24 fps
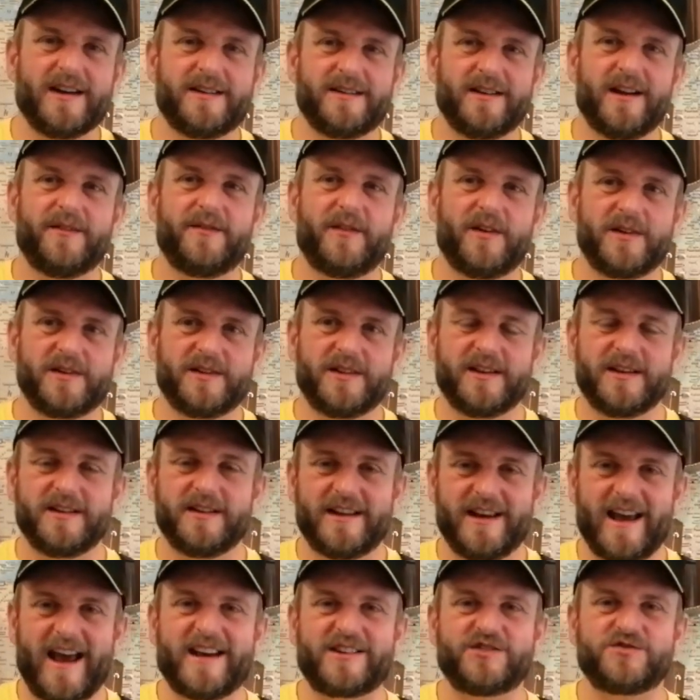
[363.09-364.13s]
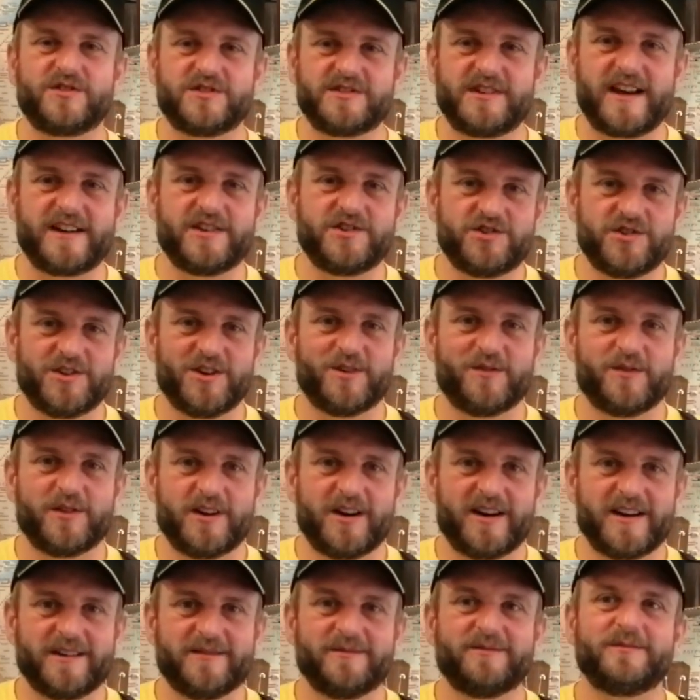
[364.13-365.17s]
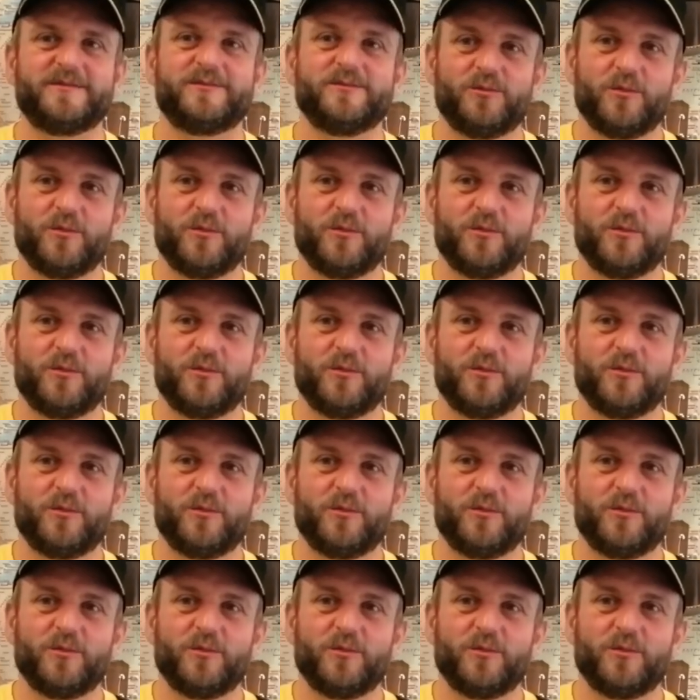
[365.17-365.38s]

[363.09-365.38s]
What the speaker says: And I find that the extra tension overnight,